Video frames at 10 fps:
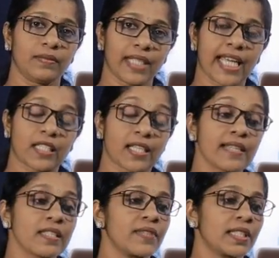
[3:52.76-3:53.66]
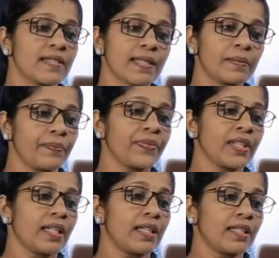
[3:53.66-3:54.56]
characterized with some
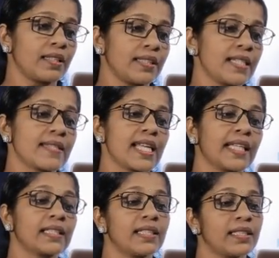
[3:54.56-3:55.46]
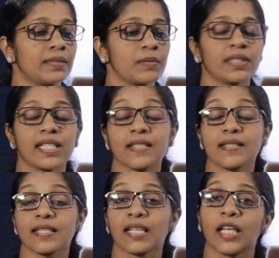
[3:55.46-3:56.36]
things like there
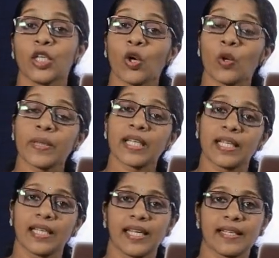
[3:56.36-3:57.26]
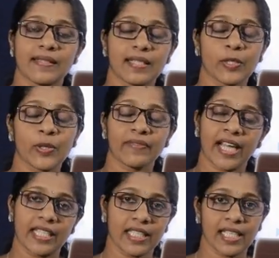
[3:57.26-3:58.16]
is nominal executive
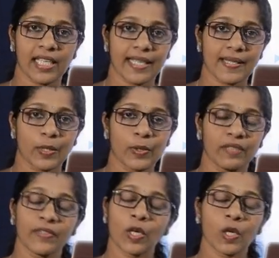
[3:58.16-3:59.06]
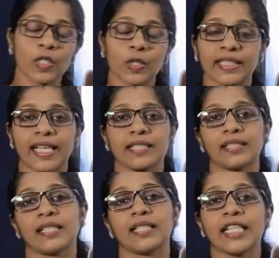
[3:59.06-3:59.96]
and real executive. We all know that
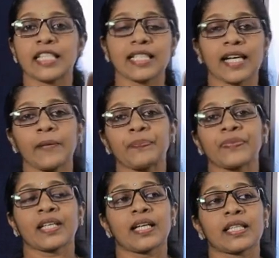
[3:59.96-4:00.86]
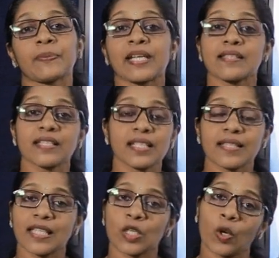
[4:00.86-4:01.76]
in India, the president
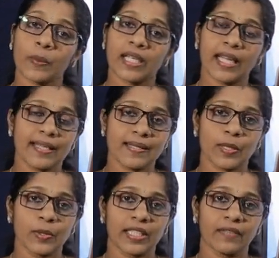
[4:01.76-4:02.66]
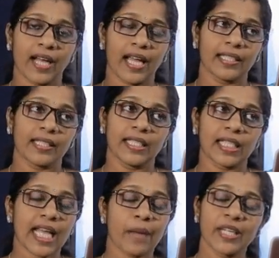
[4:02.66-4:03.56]
is the nominal executive and
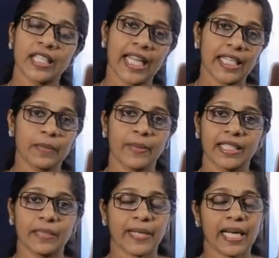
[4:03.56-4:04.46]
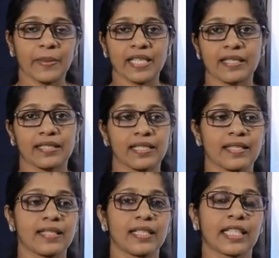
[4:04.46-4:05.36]
the cabinet headed by the prime minister
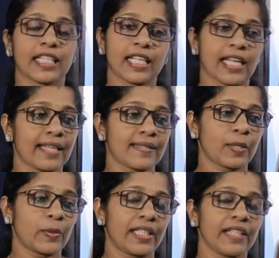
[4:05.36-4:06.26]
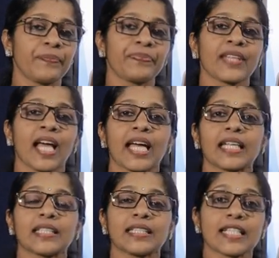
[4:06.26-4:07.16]
is the real executive.
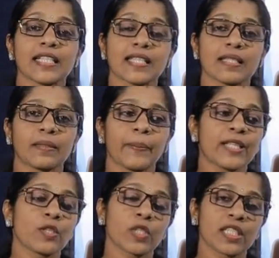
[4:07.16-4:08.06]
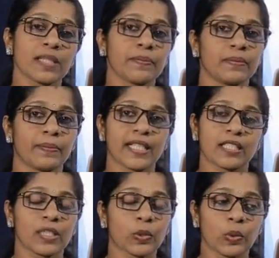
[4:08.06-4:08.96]
And there is a majority
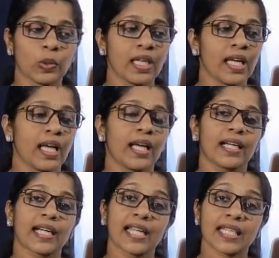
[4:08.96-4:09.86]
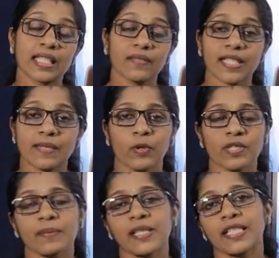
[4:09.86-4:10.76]
party rule, collective
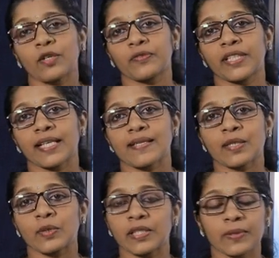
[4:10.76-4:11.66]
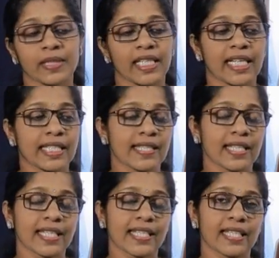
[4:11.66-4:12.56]
responsibility of the executive to the
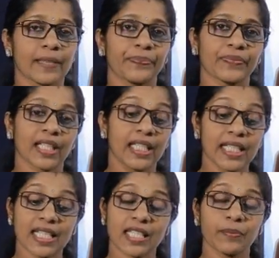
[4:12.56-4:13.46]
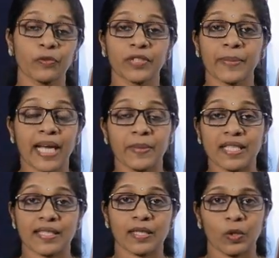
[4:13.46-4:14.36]
legislature, leadership of the prime
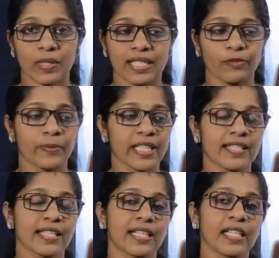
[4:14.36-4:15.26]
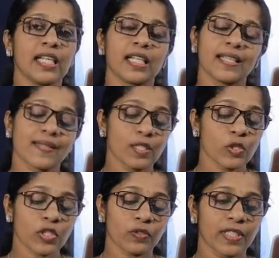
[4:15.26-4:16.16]
minister or chief minister,
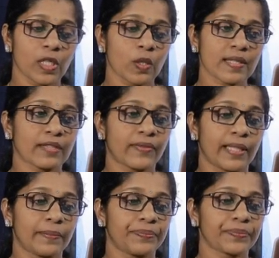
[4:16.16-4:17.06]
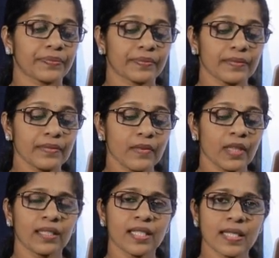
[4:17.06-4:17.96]
dissolution of the Lok Sabha.
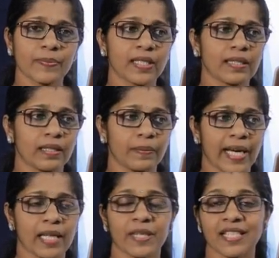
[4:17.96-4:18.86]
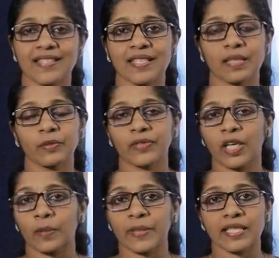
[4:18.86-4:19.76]
This parliamentary system of
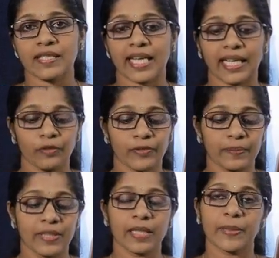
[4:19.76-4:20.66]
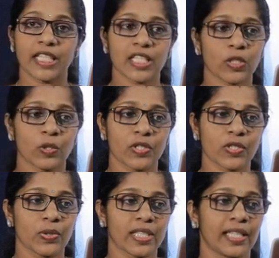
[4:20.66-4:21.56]
government is taken from the British
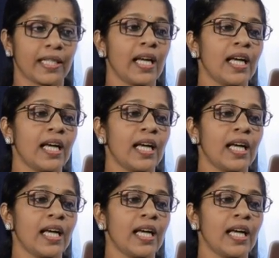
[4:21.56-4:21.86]
Constitution.